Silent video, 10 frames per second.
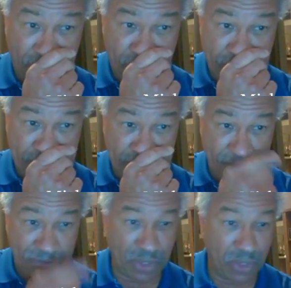front
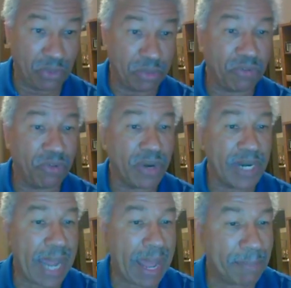of you before
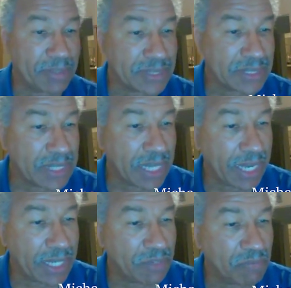it happens?
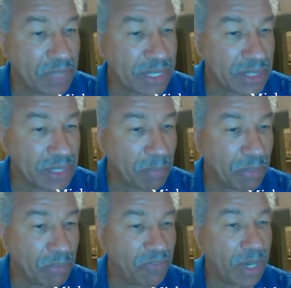Kind of mentally
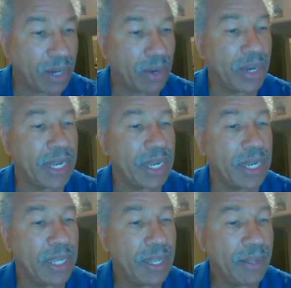
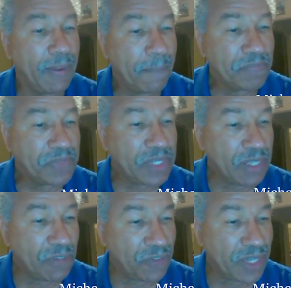preparing
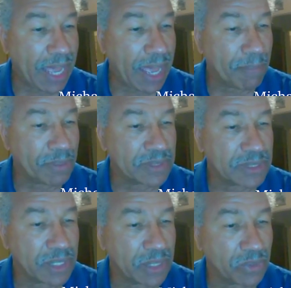if it
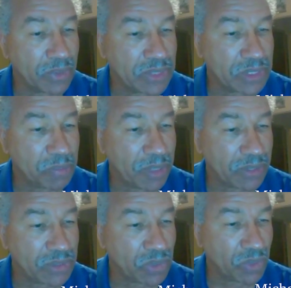happens. In other words, it's
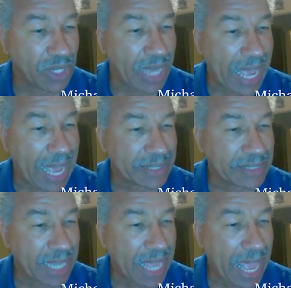better to
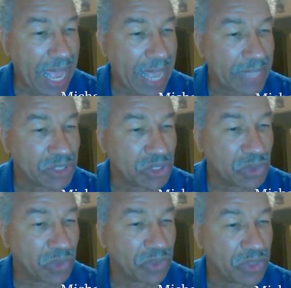react as
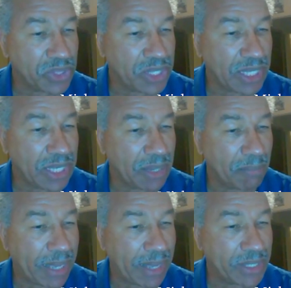you're thinking
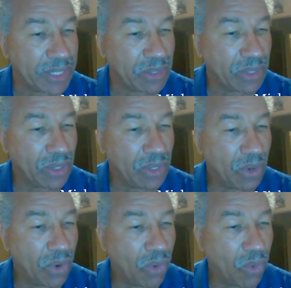about it
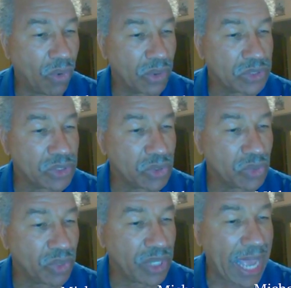or
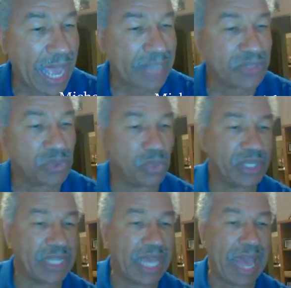to react
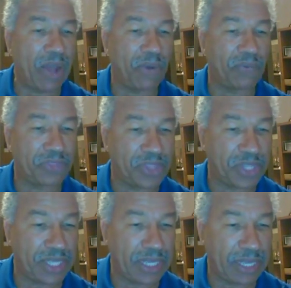without
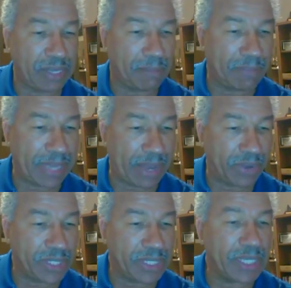thinking
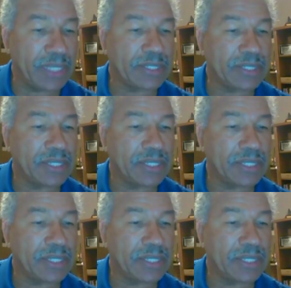about it.